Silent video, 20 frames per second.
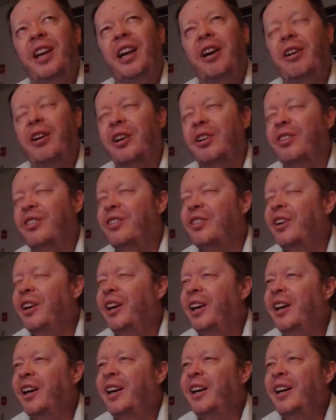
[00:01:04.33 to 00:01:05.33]
carrots,
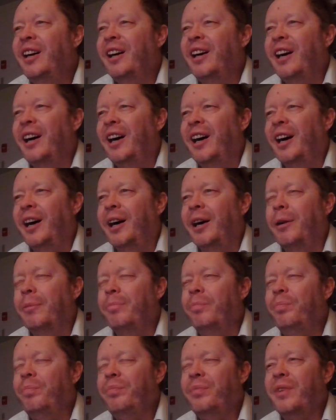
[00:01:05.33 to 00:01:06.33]

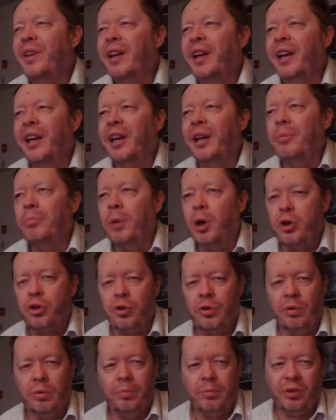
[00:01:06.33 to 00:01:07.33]
and
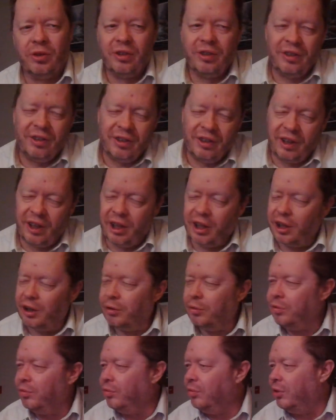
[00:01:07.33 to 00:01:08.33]
mushrooms
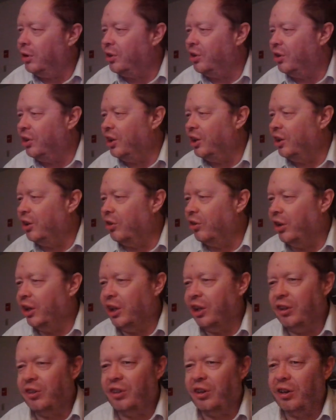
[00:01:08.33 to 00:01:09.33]
are what the
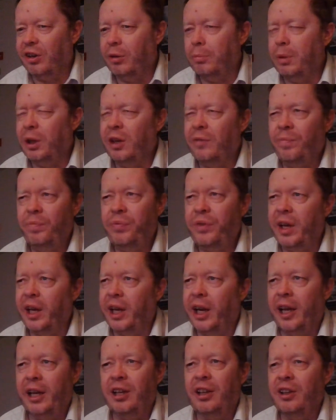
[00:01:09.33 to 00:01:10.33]
ingredients are going to be.
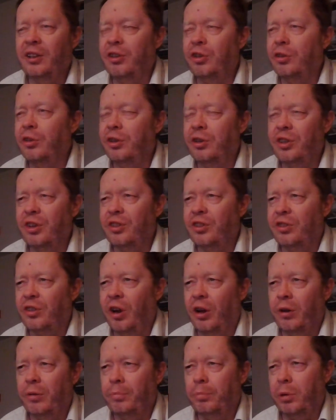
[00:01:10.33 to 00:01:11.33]
And I didn't do just
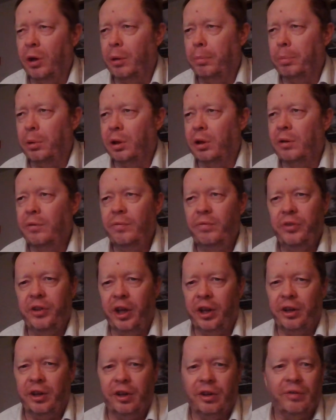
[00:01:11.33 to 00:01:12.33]
salt and pepper.
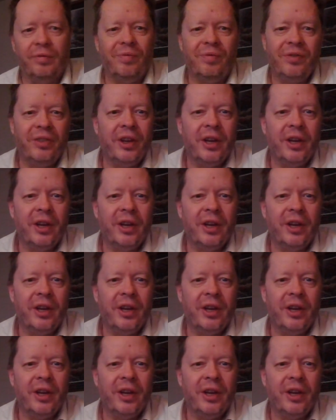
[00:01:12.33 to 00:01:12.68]
Nothing